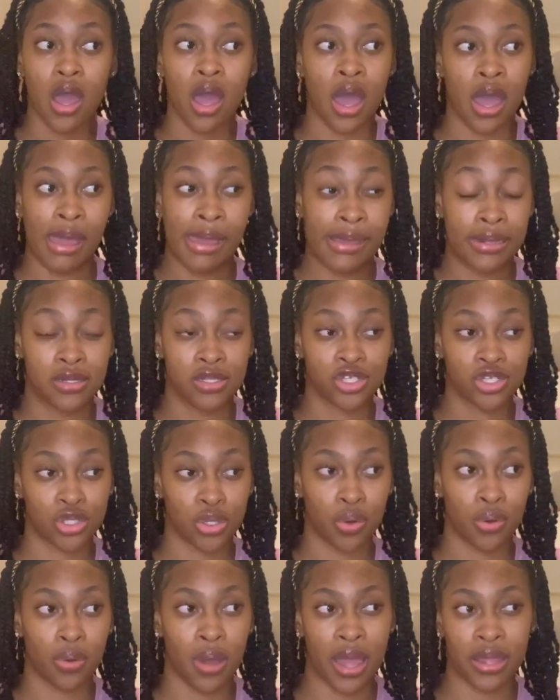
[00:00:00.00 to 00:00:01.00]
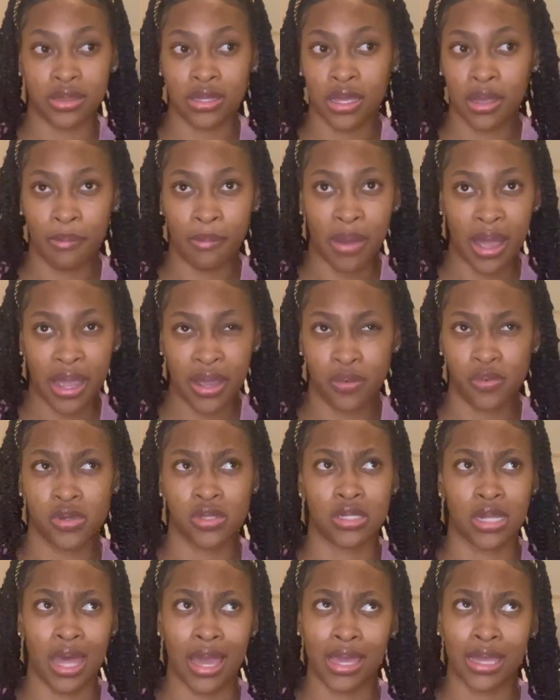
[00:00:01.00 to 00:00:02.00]
And so I think mine was
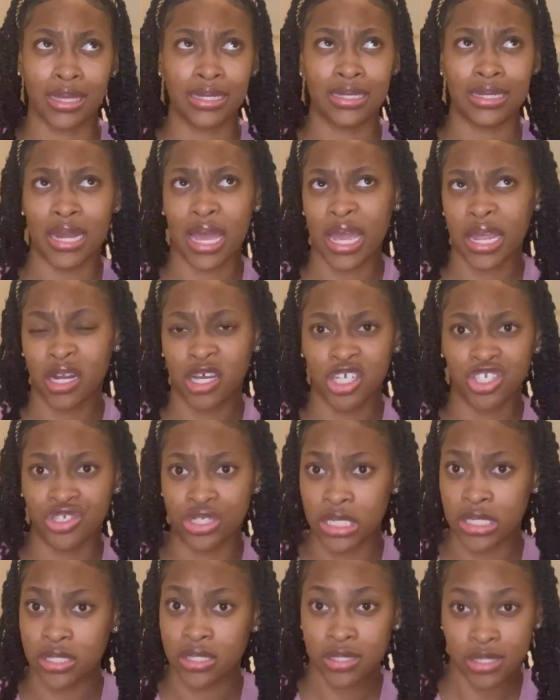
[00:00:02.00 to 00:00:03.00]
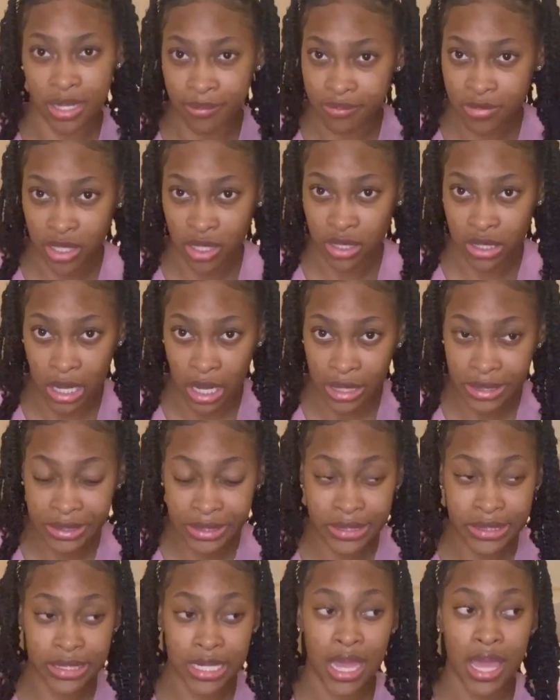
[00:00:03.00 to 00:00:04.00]
like $900 and something
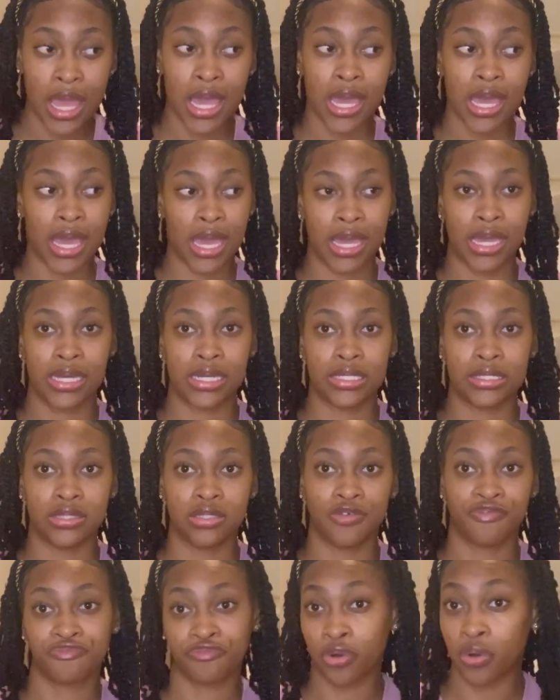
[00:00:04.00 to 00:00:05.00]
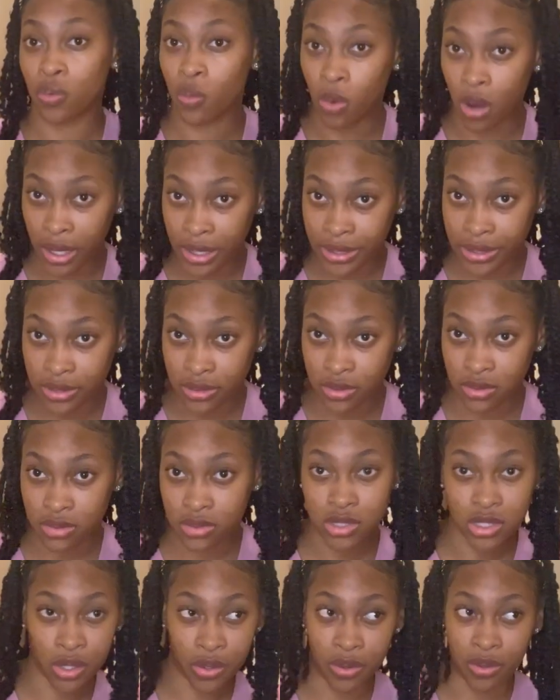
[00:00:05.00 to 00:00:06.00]
and for one.
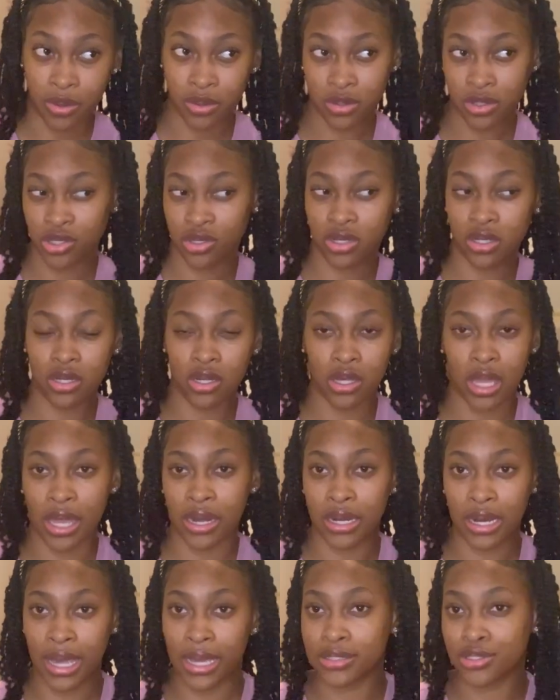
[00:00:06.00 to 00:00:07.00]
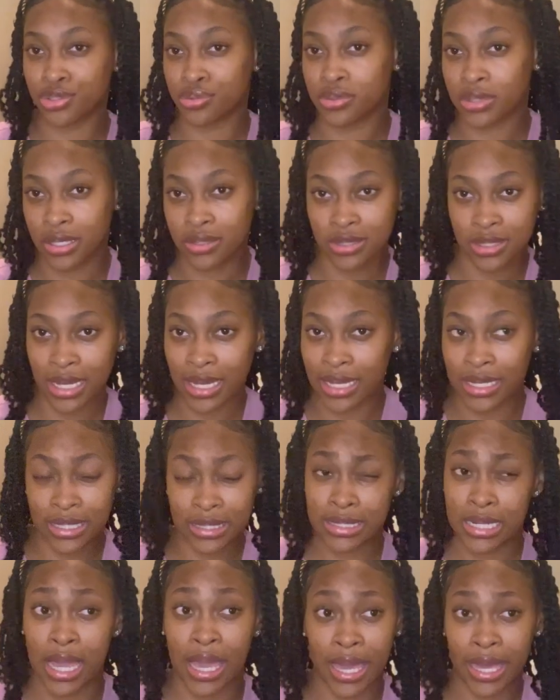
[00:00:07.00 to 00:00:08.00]
So you could look at it like
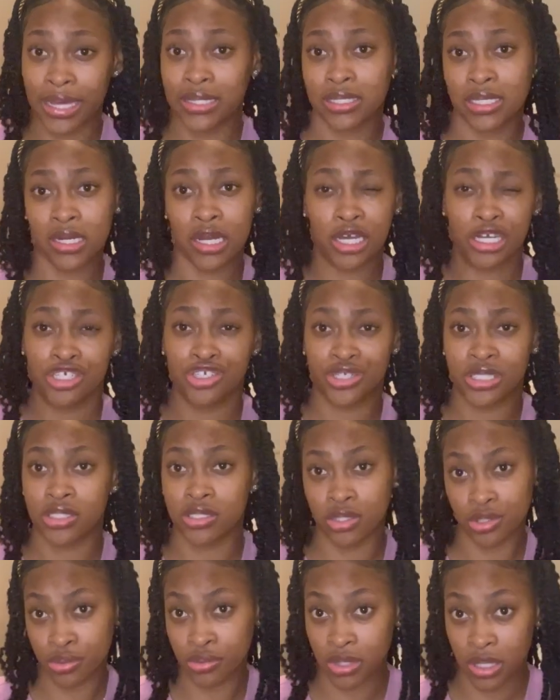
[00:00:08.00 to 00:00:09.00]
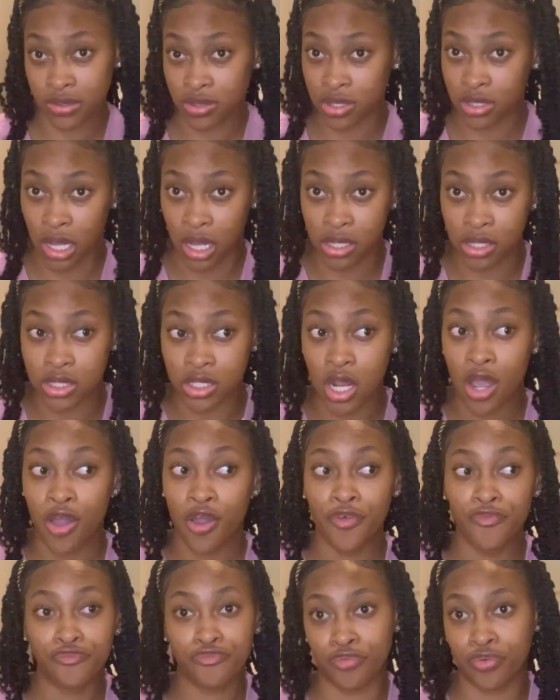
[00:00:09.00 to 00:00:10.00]
$1,800 to $2,000
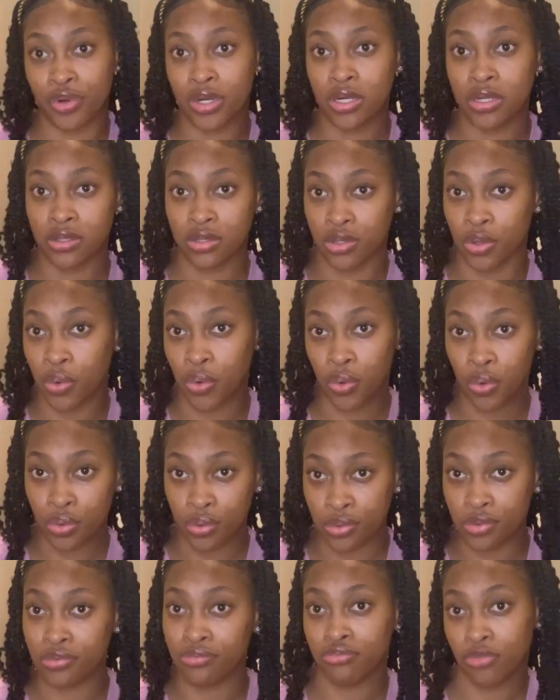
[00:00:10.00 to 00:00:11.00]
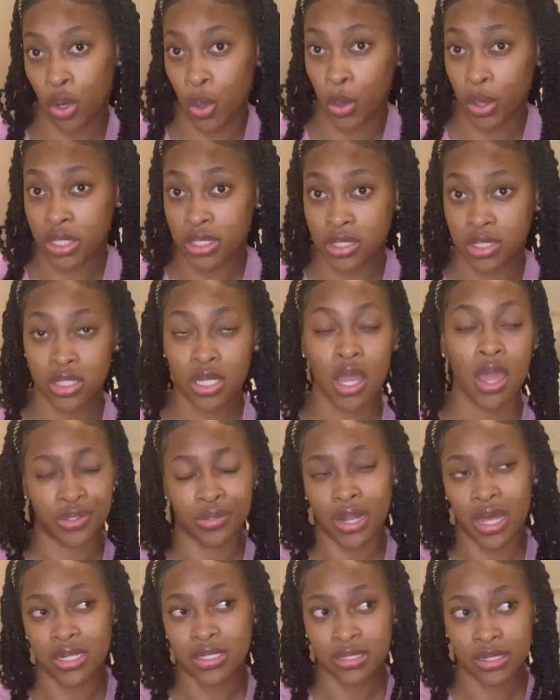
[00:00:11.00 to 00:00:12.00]
for the whole course. So
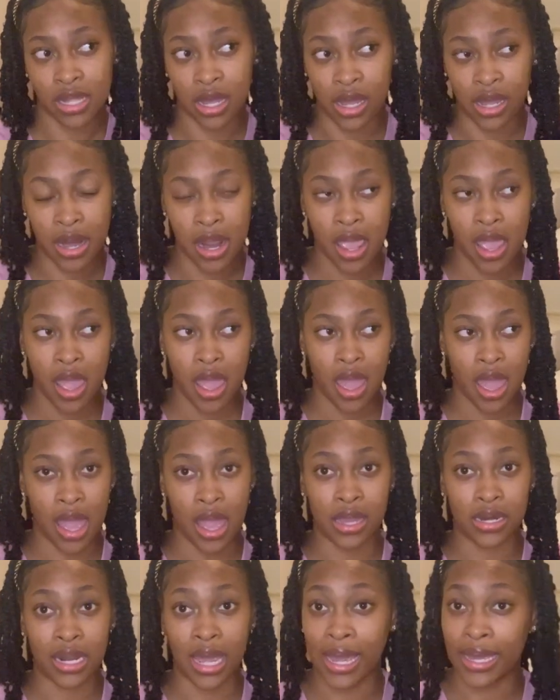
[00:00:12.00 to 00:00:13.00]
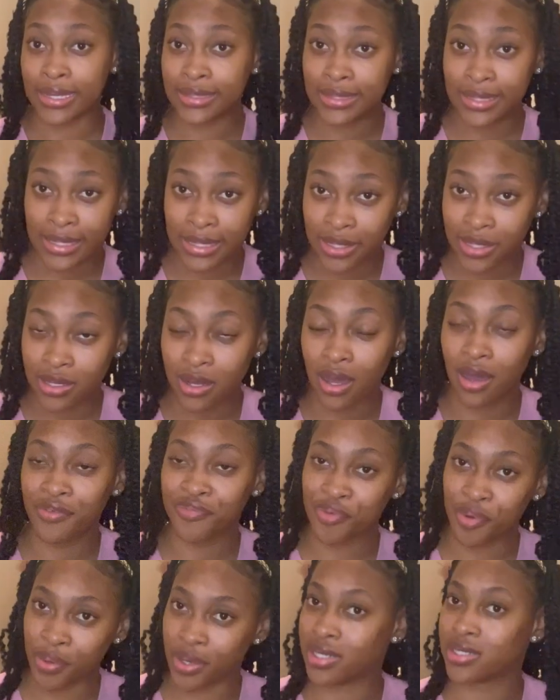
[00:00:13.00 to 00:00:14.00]
that's that. And I did, of
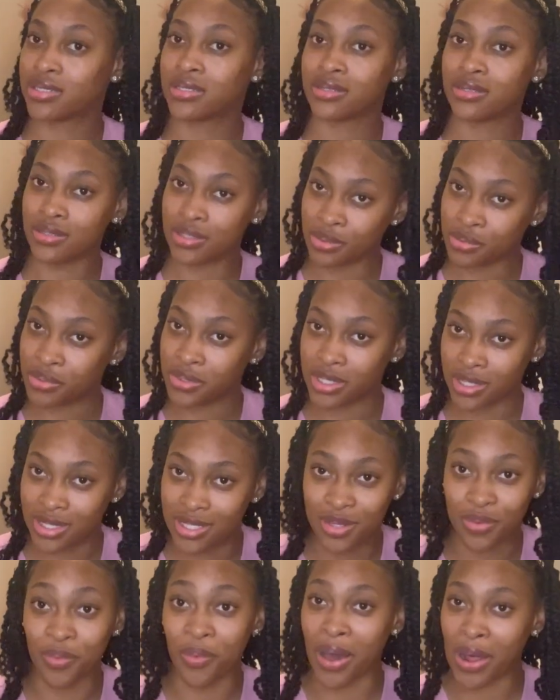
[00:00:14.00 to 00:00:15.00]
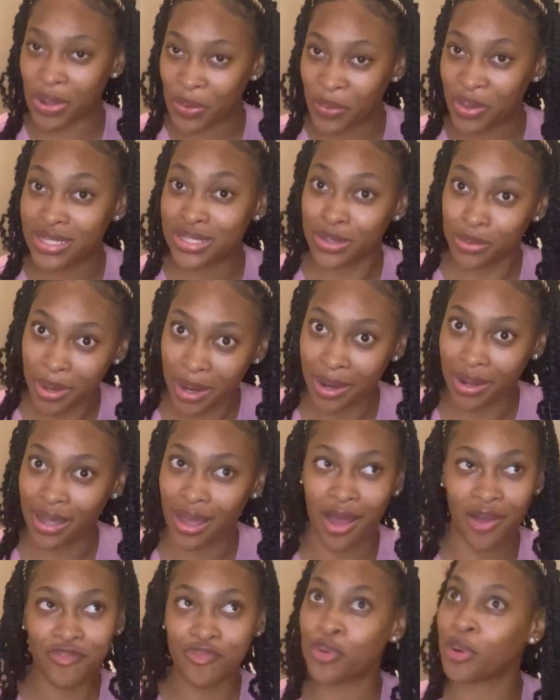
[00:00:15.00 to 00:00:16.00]
course, do this while going to work.
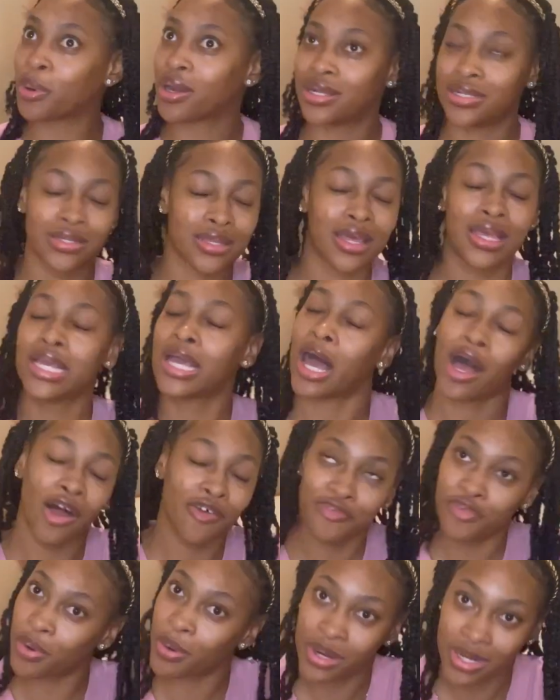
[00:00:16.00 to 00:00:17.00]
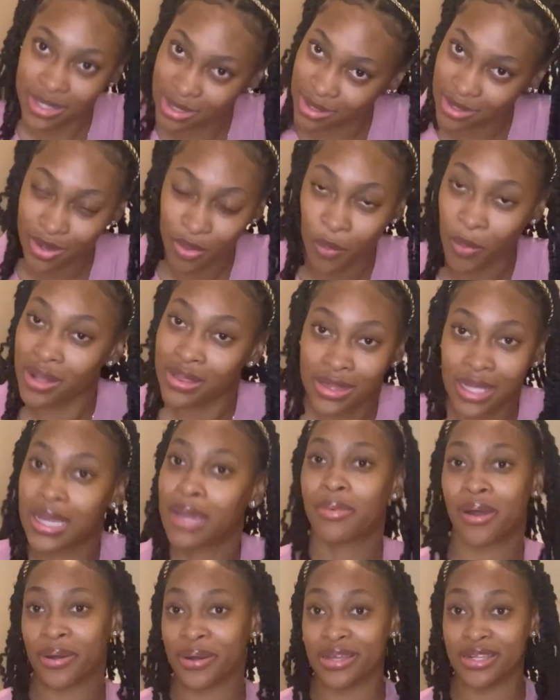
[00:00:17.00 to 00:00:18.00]
Of course, one thing
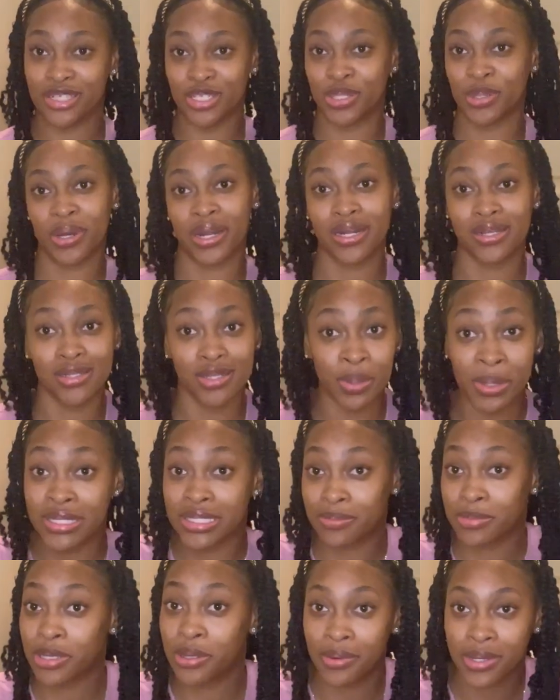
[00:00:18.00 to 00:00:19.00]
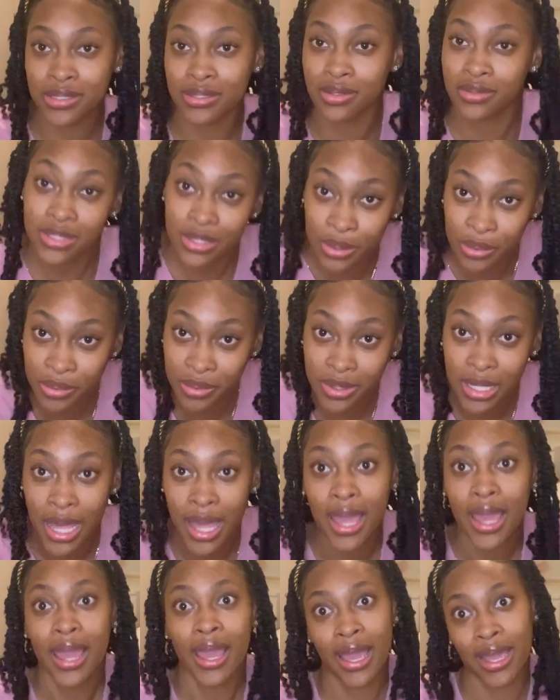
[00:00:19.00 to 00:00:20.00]
about it, Zoran is going to be going to school
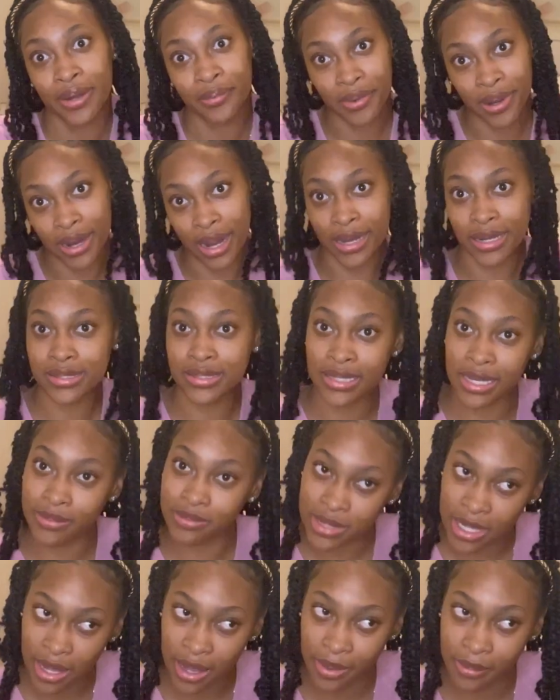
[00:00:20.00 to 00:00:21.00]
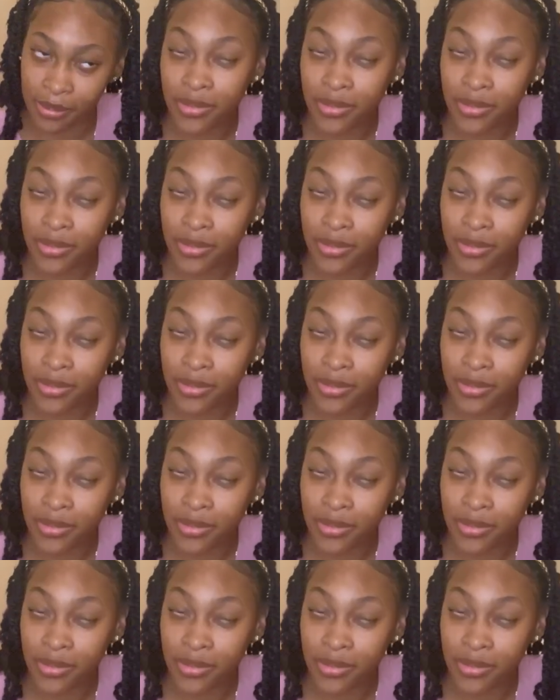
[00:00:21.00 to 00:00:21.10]
and work at the same time.